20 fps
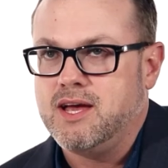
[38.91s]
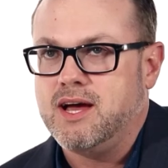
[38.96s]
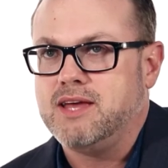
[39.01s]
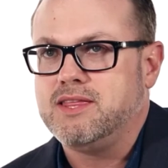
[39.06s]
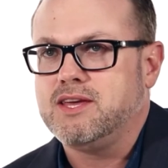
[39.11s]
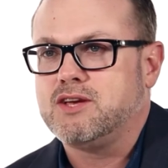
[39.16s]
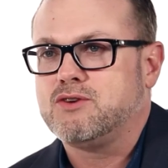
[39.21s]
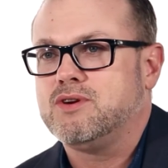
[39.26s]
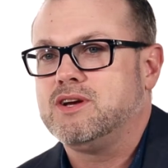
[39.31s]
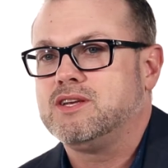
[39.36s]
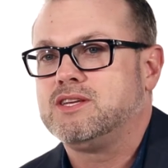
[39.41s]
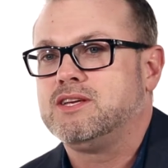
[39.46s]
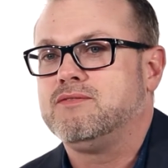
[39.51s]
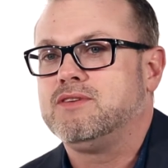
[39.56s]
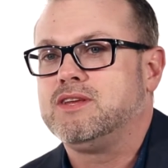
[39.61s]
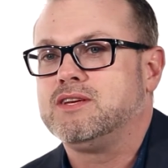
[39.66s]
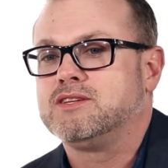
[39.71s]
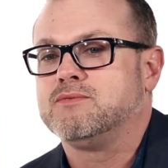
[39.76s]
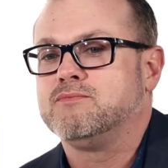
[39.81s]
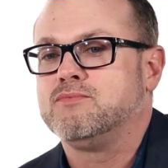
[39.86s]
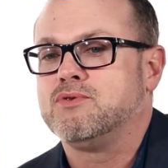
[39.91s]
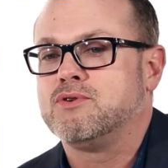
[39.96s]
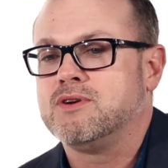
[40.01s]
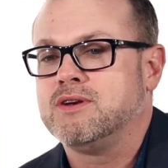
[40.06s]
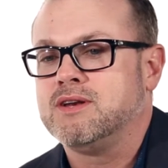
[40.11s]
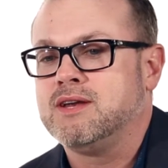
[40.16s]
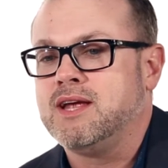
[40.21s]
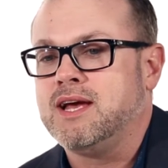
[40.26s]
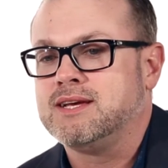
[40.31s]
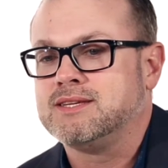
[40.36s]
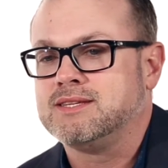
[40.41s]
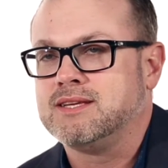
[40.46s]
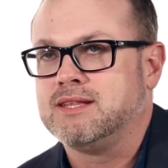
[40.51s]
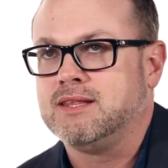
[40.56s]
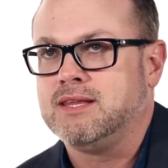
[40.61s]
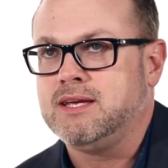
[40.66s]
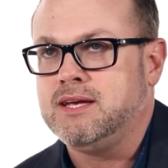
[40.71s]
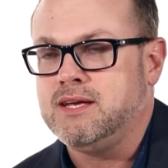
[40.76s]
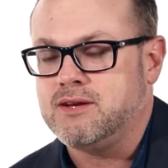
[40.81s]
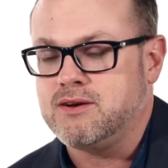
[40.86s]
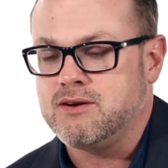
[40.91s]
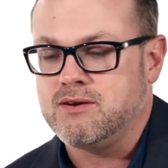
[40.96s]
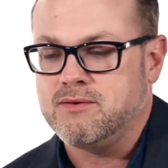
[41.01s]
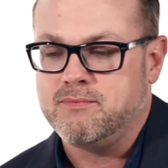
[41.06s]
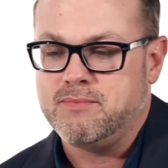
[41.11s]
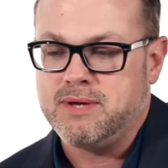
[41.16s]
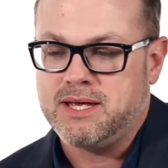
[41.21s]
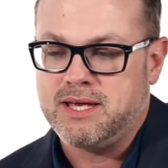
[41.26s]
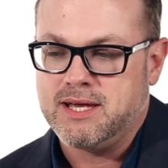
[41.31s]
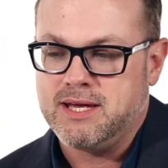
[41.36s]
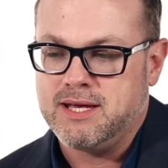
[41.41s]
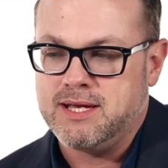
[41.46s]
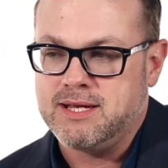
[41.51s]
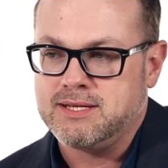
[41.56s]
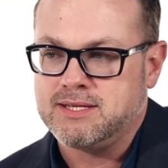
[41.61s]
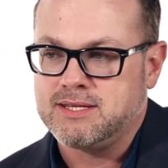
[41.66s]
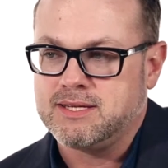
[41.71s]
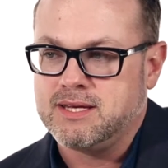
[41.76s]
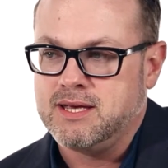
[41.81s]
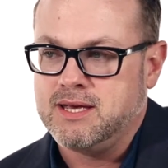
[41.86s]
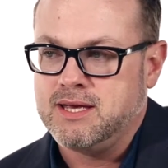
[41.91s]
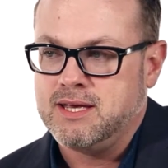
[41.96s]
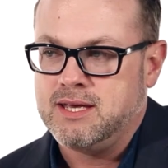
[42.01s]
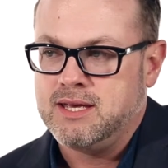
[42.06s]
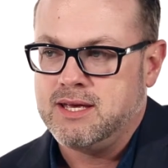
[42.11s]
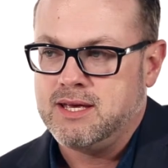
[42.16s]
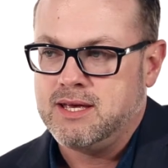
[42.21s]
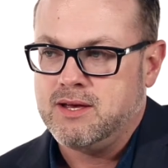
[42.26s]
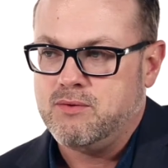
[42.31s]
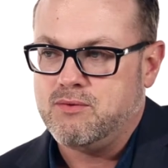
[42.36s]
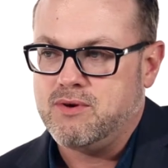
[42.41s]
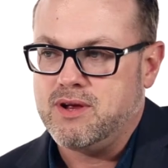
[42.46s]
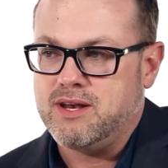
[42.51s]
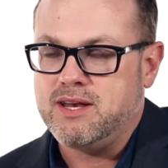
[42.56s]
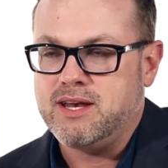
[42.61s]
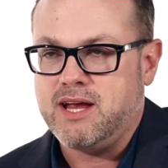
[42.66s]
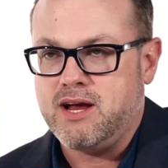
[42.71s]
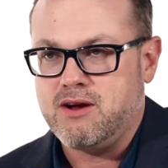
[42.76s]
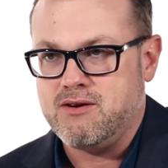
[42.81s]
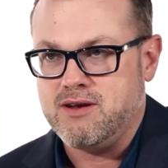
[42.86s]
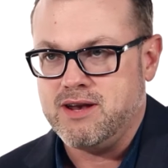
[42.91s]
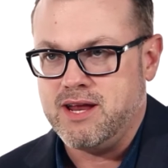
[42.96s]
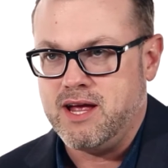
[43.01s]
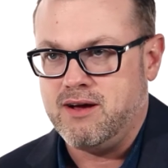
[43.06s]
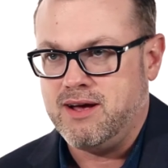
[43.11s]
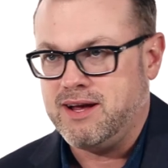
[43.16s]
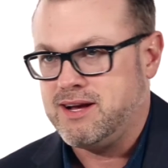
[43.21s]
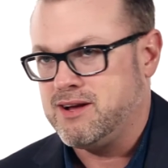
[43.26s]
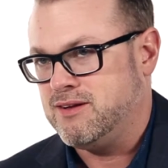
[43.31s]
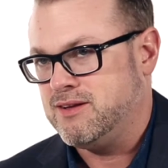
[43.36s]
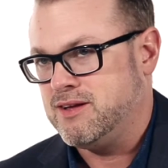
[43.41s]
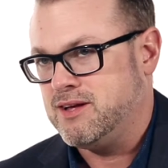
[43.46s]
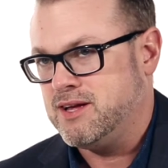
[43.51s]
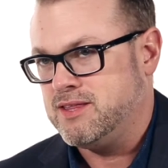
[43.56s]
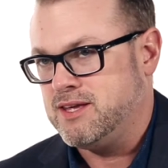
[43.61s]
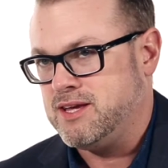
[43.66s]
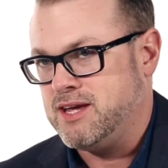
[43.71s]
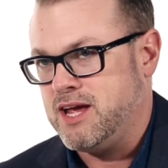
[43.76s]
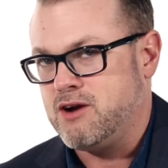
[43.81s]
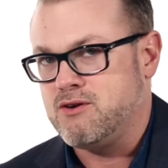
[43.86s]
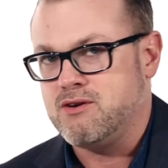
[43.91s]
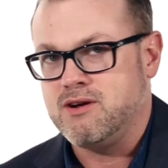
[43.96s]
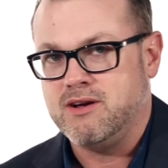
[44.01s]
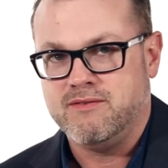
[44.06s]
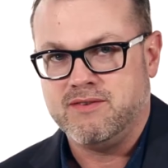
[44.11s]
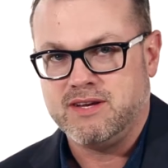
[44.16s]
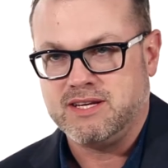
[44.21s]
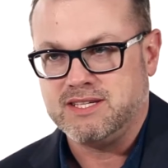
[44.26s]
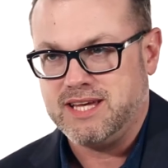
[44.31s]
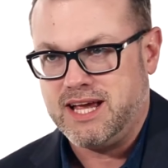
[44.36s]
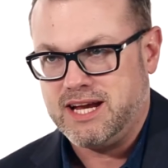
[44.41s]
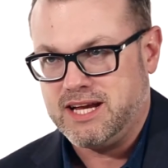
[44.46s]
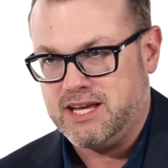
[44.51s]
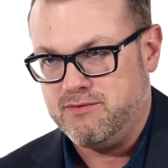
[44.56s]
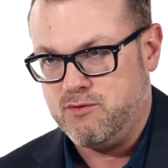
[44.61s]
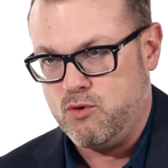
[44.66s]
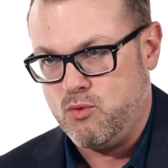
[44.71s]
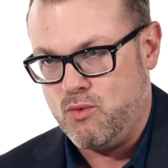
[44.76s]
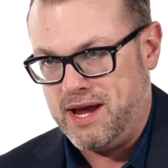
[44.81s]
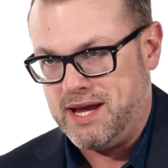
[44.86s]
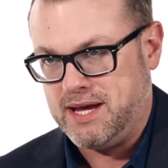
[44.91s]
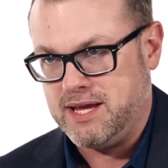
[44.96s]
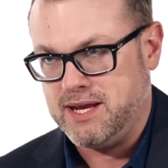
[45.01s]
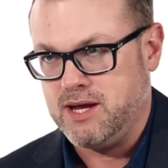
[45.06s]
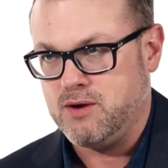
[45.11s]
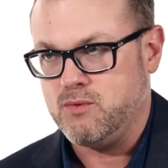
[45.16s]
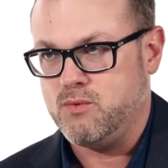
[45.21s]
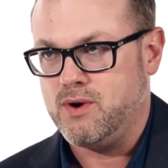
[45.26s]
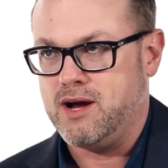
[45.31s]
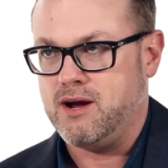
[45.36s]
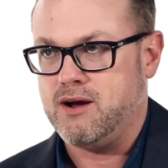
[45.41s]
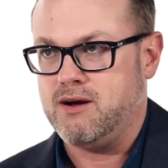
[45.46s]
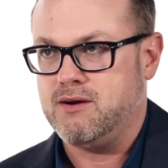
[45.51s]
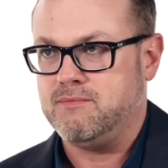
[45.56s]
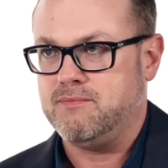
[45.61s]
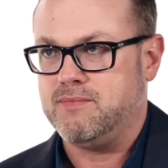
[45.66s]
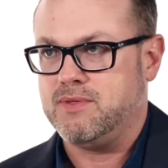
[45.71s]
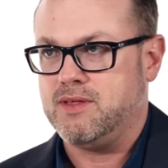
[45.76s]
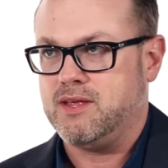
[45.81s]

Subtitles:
I think creativity is important as a leader because we're at an era now, I call it the era of executive awakening, where